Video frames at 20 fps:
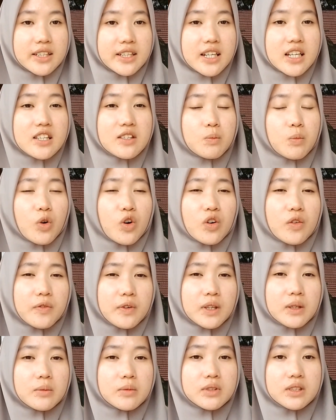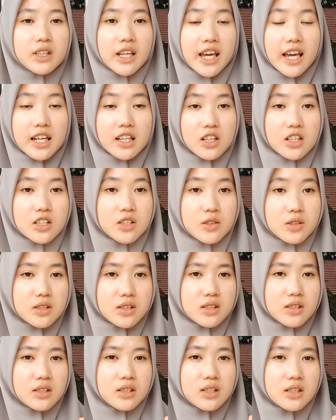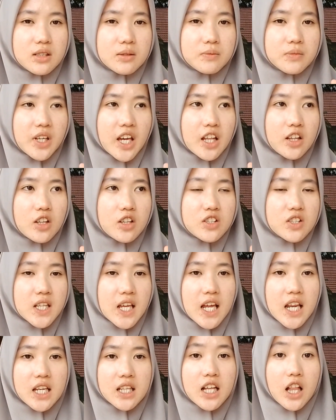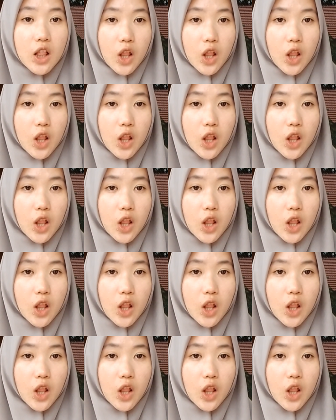These morphemes cannot stand